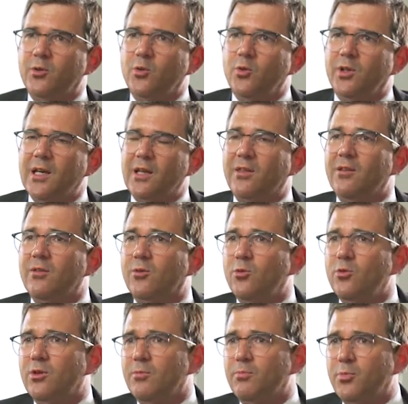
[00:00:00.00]
to get
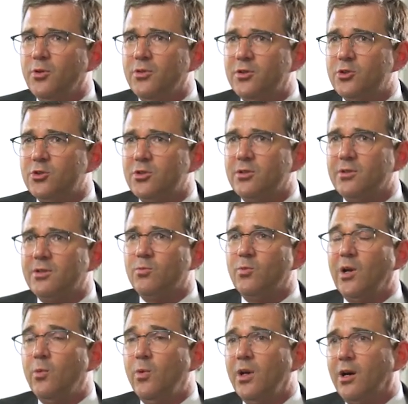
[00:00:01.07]
into the positions
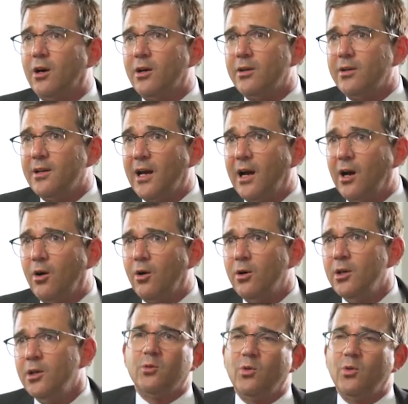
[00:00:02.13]
where we are now,